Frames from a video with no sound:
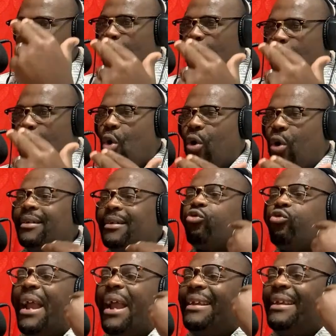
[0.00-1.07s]
on,
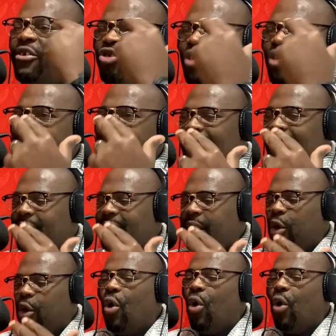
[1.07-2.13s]
strategizing
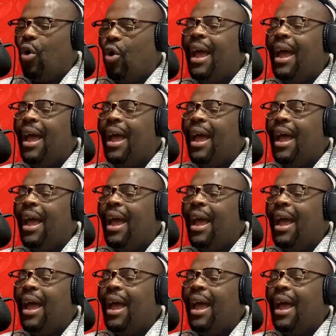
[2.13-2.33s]
on,